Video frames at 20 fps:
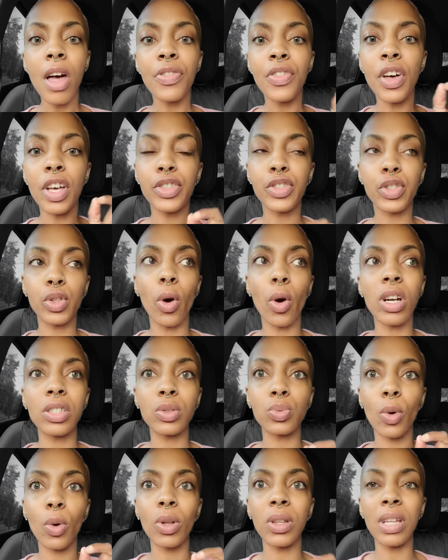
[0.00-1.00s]
The source
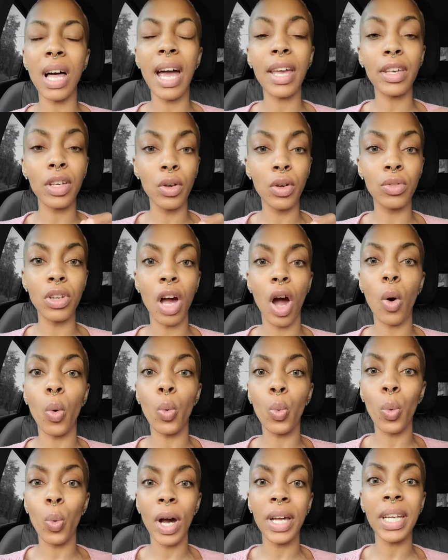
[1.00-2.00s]
will let you know
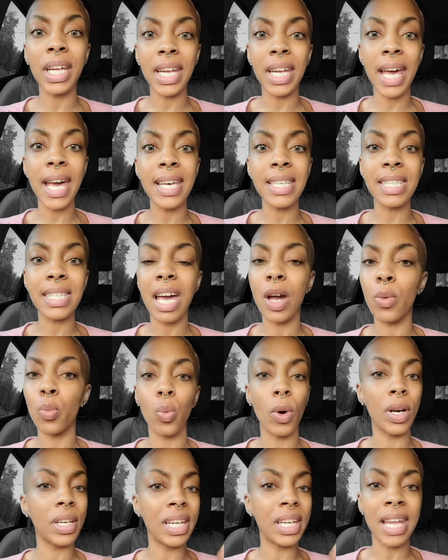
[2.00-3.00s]
what it is and
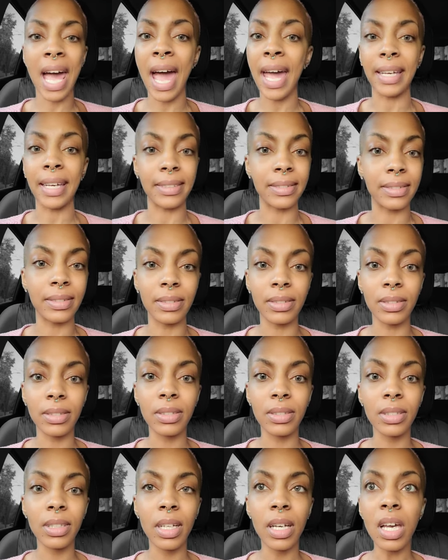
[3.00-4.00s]
what it ain't.
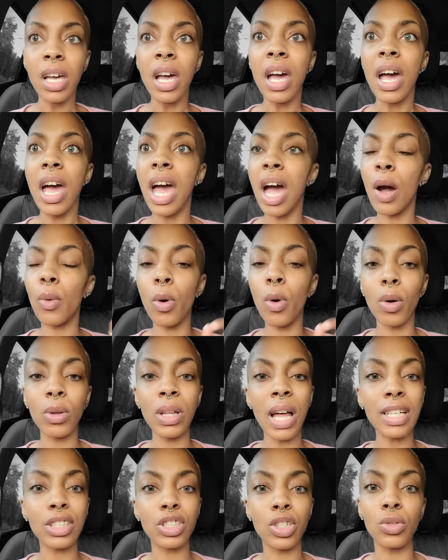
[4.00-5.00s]
It will
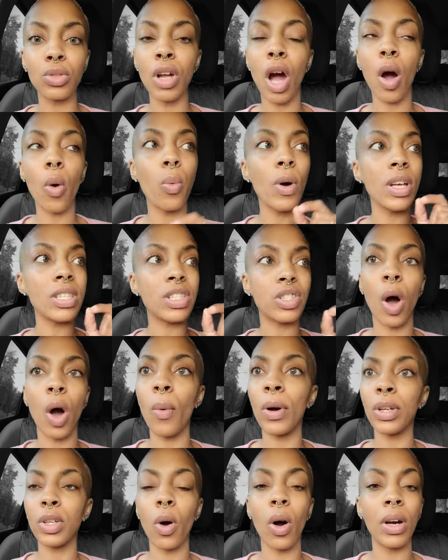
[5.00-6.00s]
let you know what's
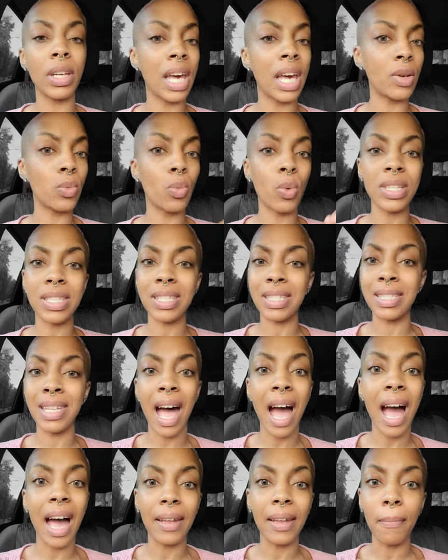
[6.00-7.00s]
going on and what's
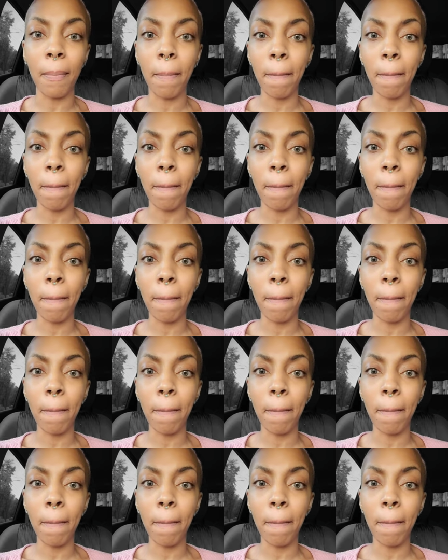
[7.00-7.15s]
not.